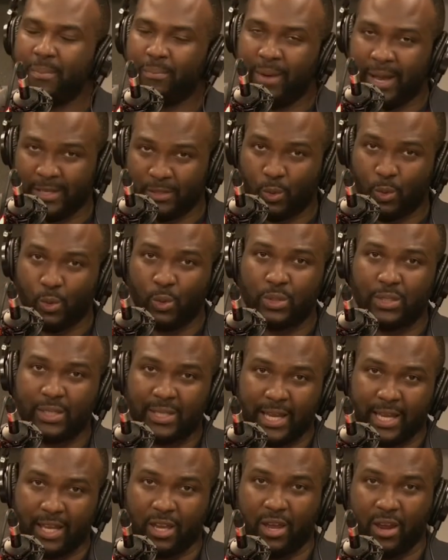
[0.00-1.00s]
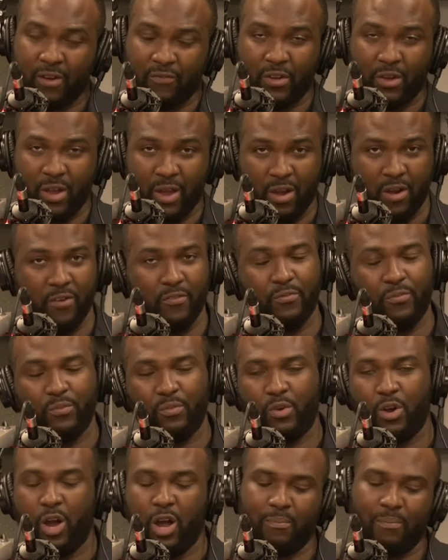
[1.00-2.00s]
It's all to take care of your health.
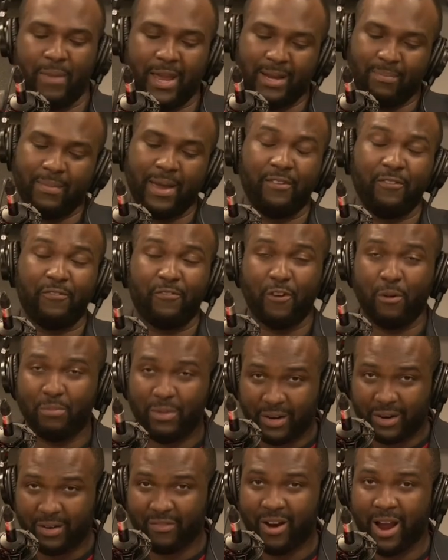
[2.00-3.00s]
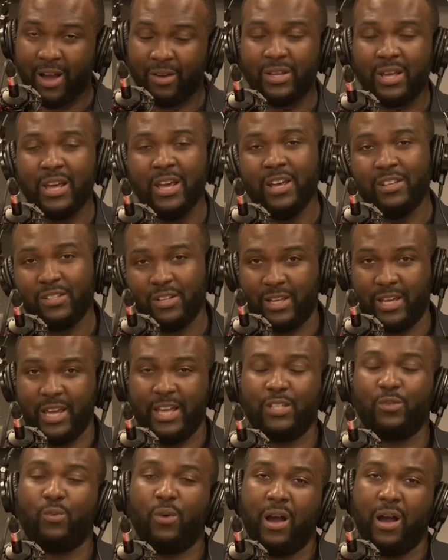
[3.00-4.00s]
God made man from the ground, so
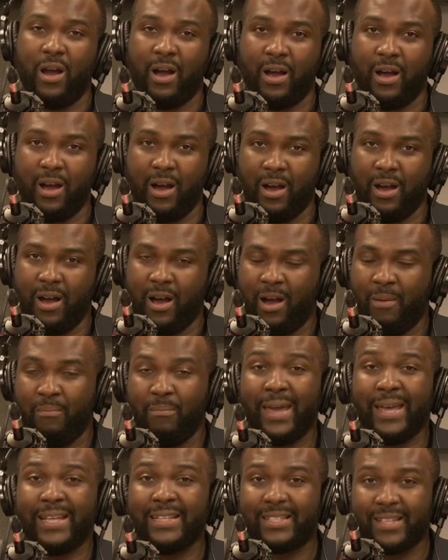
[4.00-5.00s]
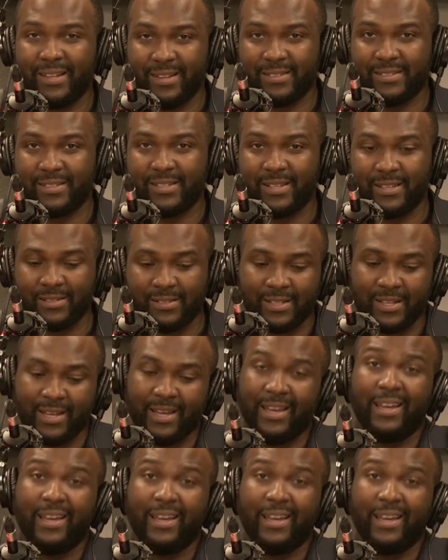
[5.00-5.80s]
guess where our, our, our maintenance is?